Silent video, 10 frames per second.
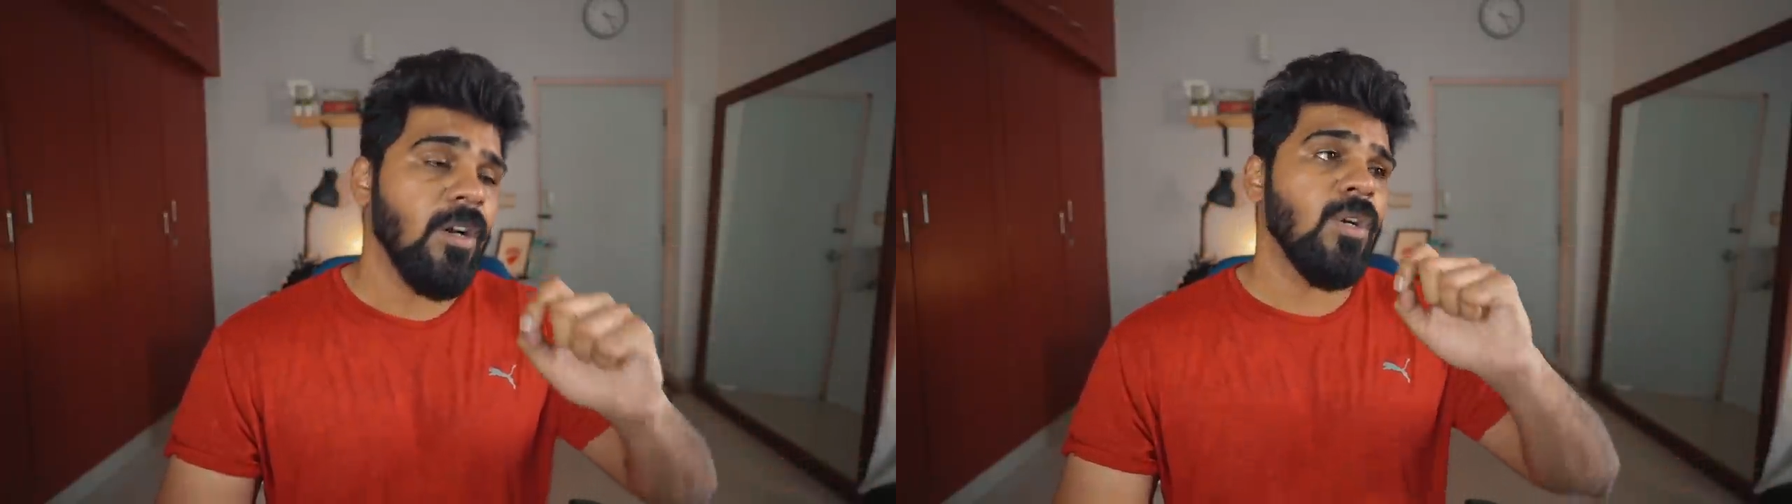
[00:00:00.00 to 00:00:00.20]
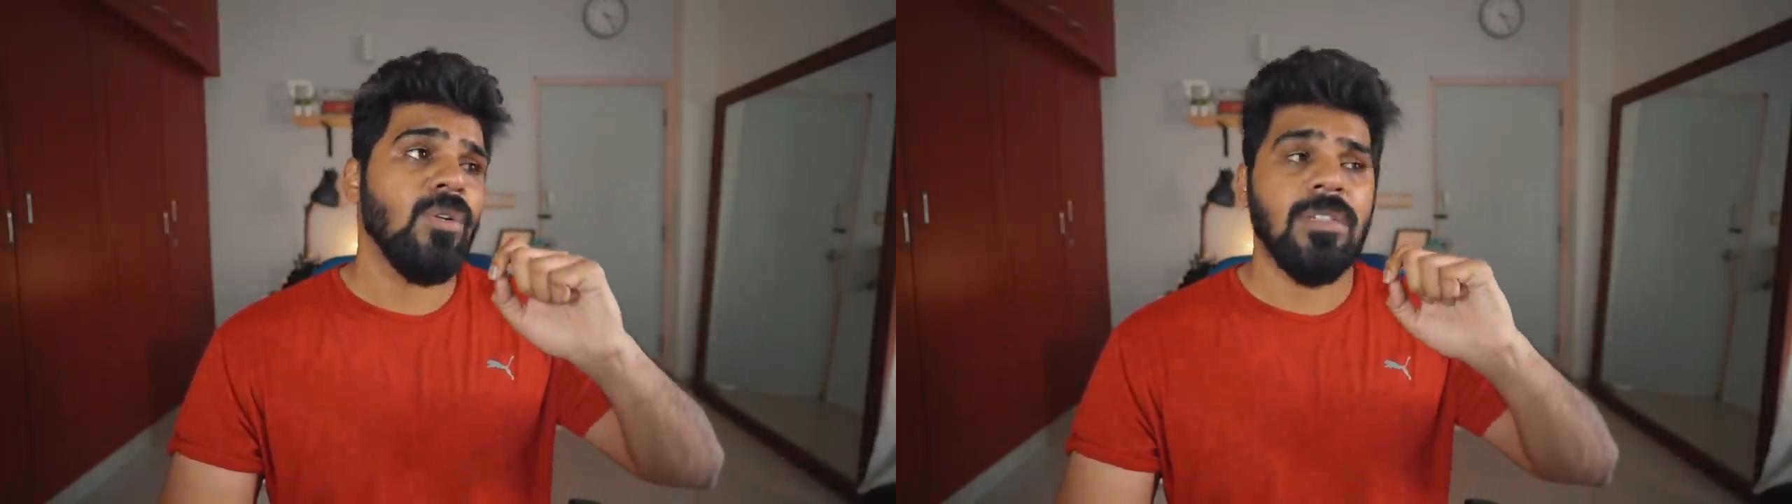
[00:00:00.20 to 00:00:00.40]

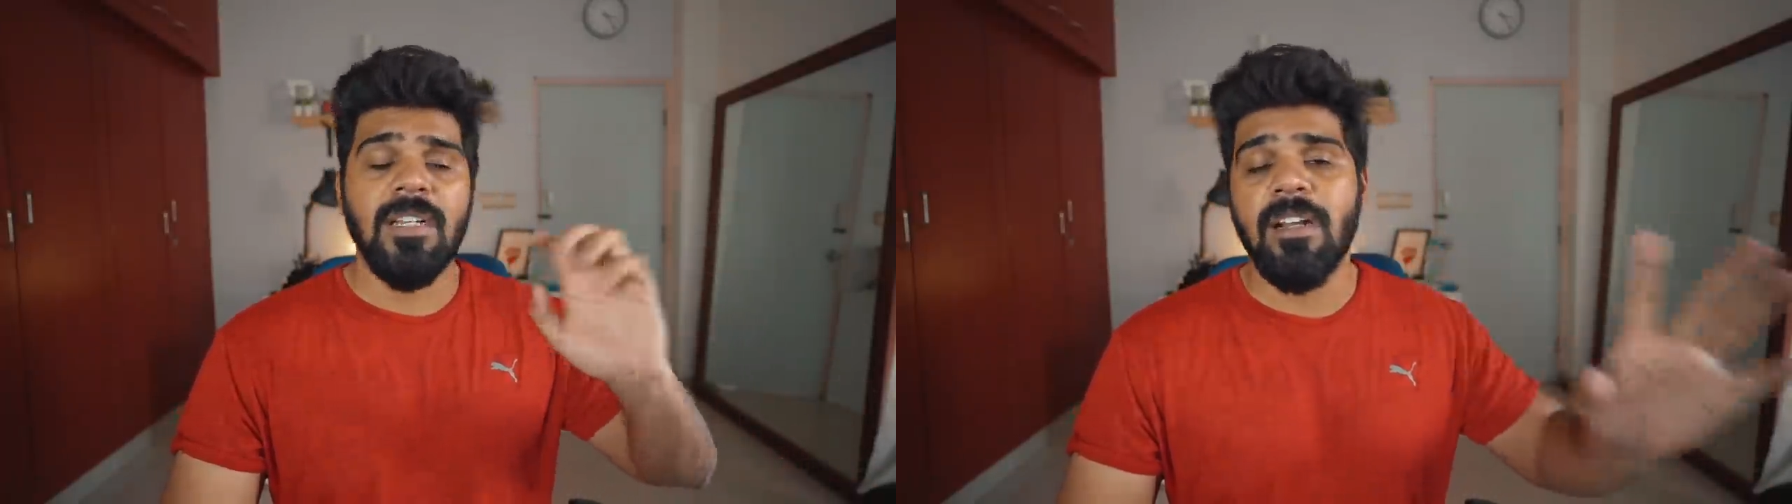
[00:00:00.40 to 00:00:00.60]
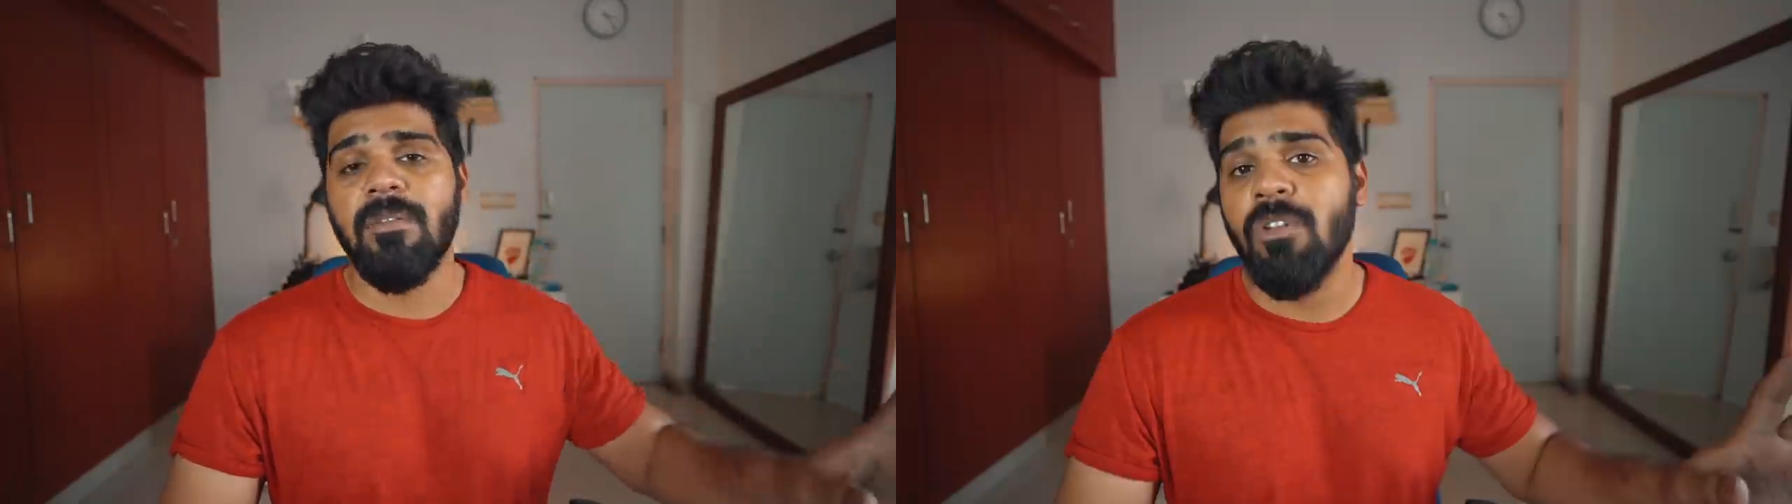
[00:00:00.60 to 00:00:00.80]
don't
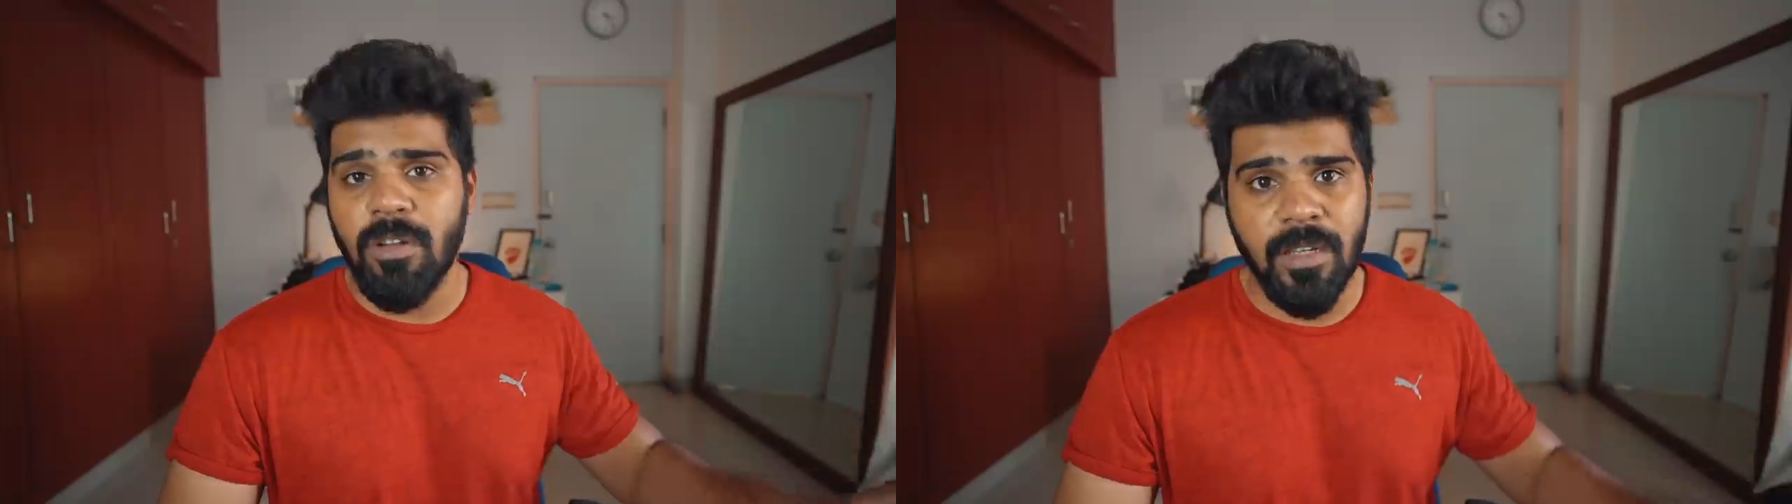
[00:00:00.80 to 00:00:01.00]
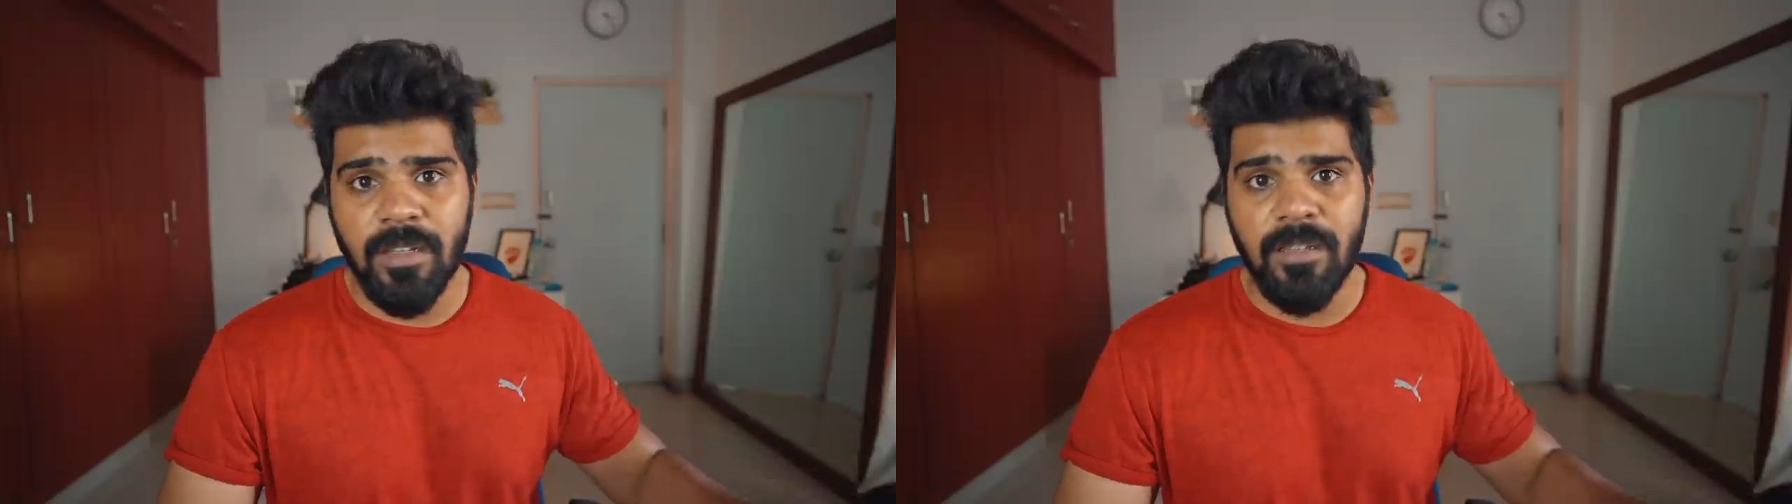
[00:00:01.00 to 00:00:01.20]
start vlogging.